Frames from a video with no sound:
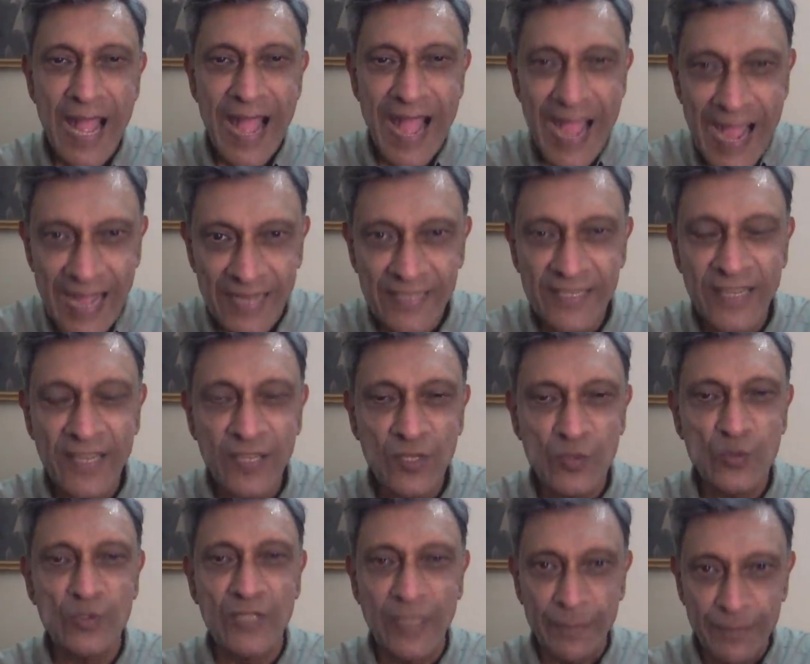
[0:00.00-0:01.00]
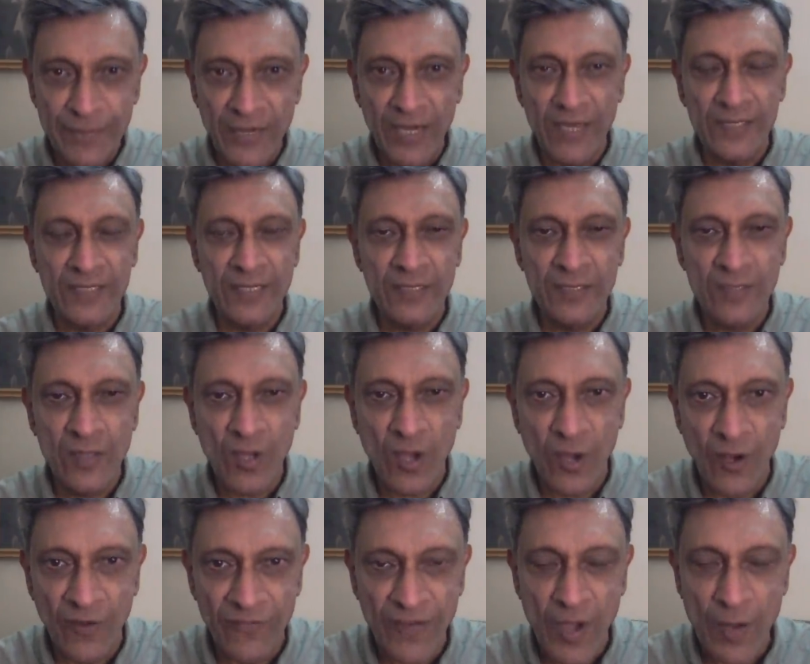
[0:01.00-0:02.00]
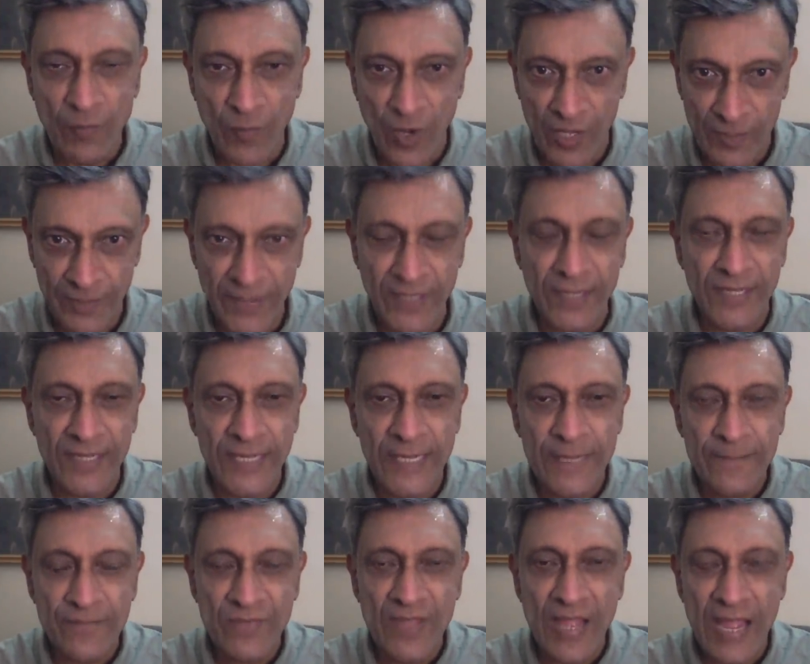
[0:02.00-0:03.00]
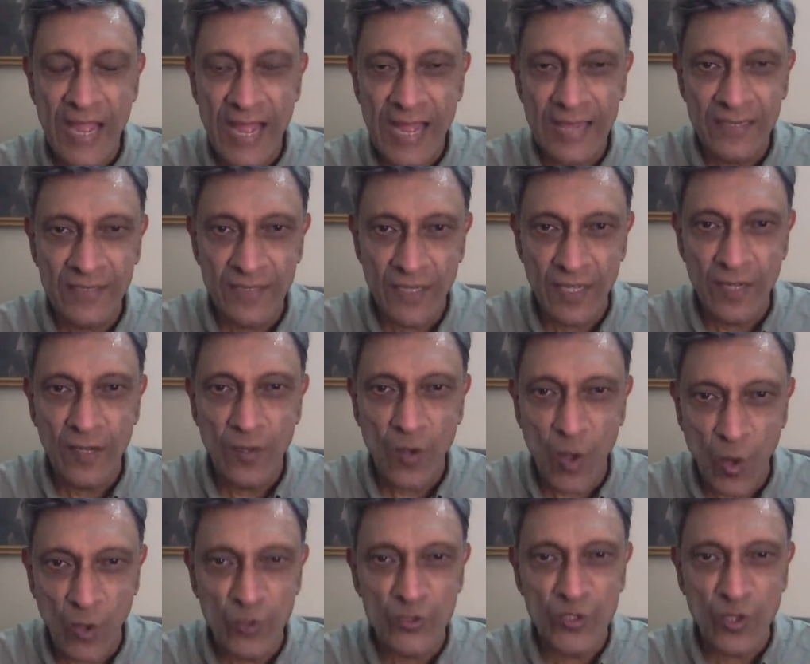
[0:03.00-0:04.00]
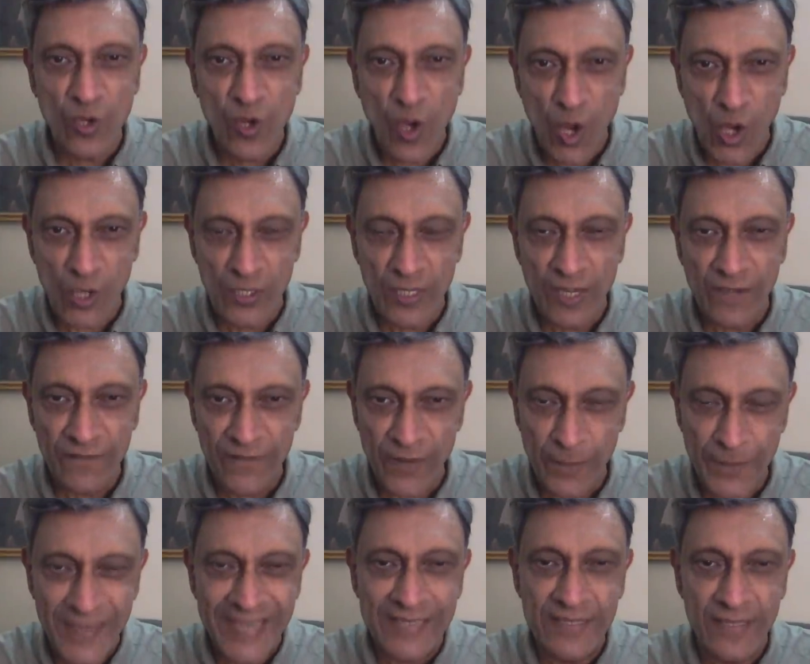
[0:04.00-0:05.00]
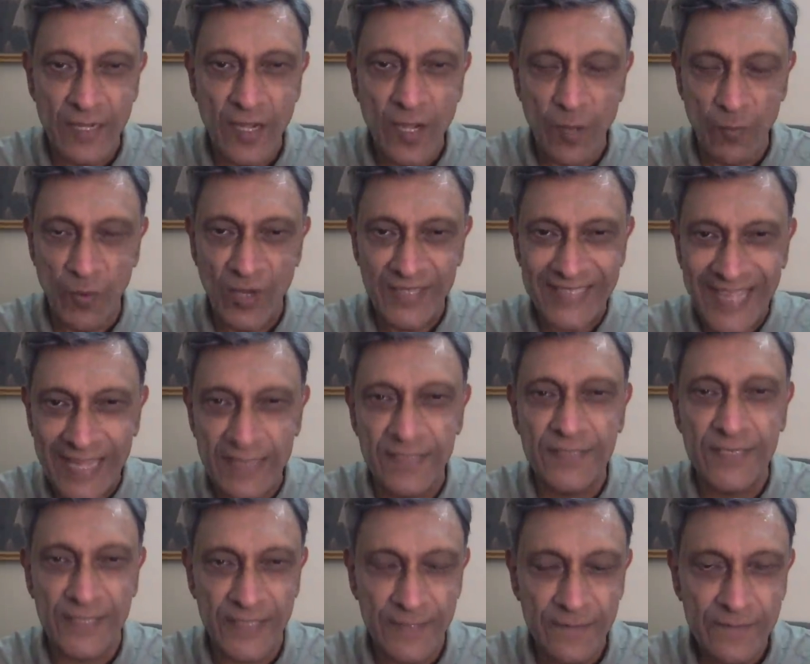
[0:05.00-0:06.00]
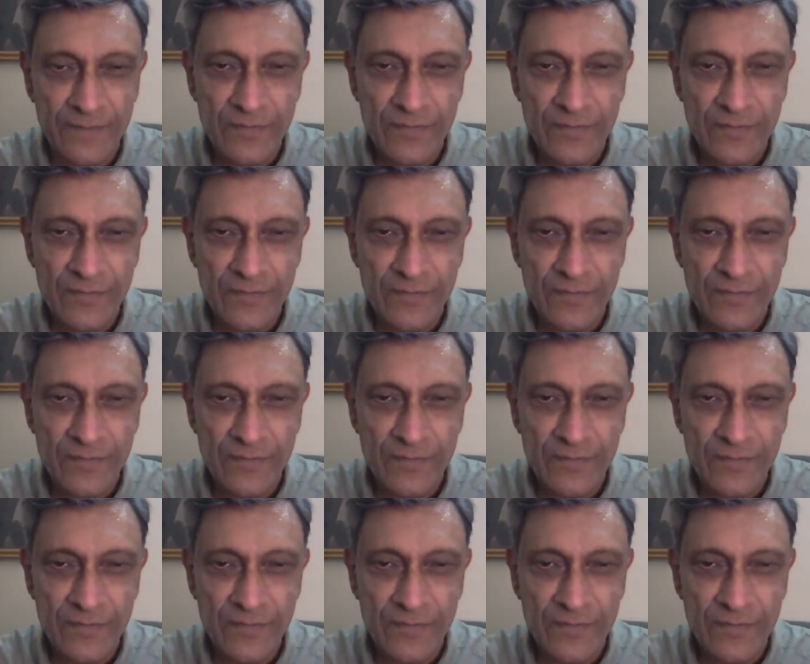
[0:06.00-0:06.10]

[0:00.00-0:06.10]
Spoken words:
adding to the burden of morbidity and also, God forbid, mortality.